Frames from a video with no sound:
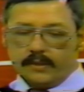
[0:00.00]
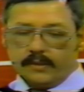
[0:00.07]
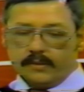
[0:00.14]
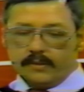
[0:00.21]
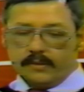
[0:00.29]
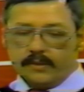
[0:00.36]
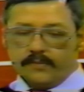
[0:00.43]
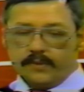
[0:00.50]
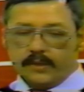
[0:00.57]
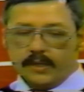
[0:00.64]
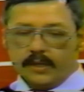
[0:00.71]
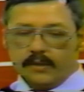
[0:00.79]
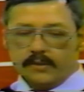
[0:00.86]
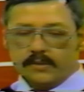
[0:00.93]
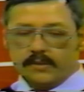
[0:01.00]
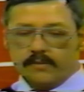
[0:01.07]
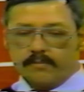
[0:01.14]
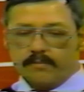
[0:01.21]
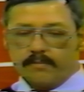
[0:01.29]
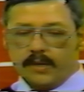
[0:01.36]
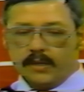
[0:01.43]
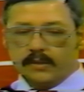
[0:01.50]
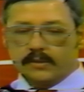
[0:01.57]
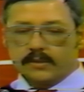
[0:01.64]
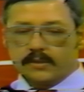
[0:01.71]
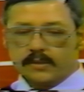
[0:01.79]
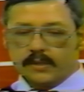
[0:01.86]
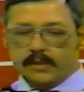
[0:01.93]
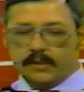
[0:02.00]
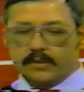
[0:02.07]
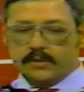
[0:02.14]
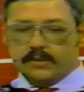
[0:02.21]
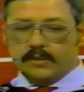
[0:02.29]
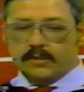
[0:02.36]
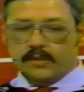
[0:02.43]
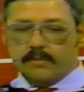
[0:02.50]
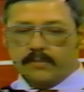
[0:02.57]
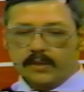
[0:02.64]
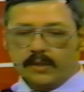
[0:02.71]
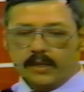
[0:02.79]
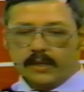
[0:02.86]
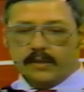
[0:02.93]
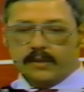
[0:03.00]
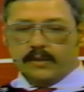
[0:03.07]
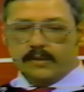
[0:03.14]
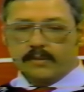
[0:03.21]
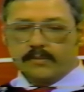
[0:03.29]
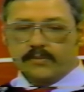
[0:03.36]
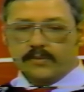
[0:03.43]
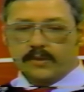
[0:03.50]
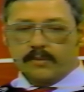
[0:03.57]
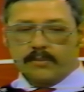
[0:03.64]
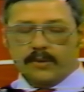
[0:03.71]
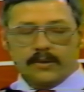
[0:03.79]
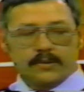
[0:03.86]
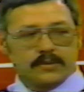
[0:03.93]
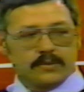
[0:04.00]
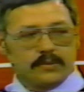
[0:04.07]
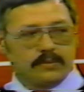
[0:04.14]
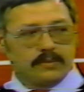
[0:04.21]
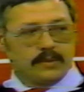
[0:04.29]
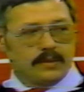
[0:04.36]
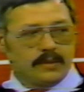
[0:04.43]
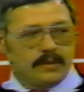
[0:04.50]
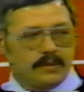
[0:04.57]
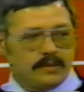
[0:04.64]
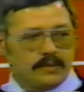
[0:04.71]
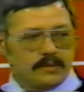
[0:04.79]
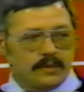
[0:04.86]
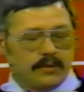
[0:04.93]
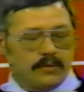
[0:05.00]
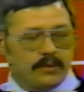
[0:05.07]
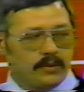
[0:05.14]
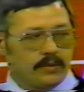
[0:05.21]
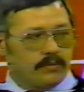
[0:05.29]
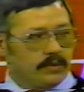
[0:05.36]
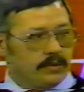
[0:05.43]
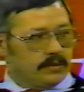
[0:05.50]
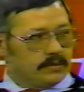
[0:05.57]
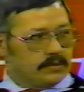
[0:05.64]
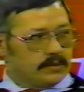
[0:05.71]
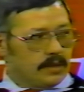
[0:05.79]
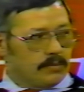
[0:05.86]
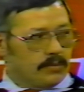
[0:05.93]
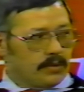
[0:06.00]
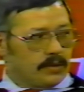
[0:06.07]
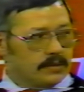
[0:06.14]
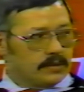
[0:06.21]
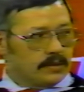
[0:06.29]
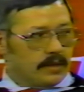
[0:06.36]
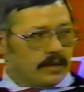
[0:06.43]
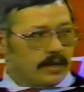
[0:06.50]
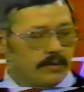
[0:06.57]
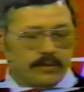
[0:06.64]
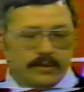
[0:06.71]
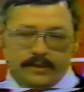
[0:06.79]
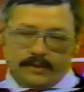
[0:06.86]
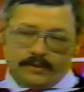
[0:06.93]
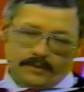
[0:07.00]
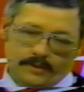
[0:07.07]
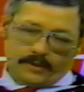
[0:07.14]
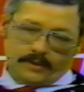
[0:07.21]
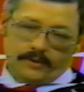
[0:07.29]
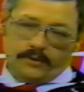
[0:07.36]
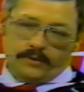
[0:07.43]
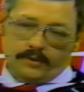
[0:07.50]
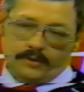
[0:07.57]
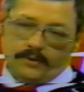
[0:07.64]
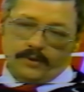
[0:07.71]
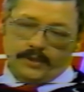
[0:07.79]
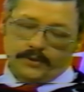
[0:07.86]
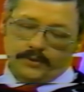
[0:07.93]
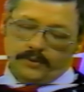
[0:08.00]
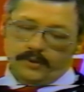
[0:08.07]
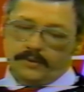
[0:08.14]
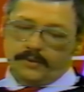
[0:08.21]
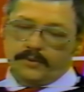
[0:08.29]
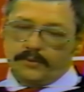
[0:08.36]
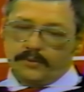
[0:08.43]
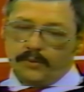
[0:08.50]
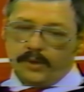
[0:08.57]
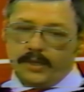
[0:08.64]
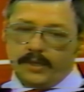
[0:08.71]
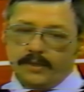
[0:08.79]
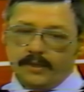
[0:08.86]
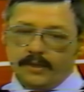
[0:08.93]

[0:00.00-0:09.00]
different colors of belts, it's just something like, if you compare it to, say, going over the Selma Creston Highway on a gradual grade,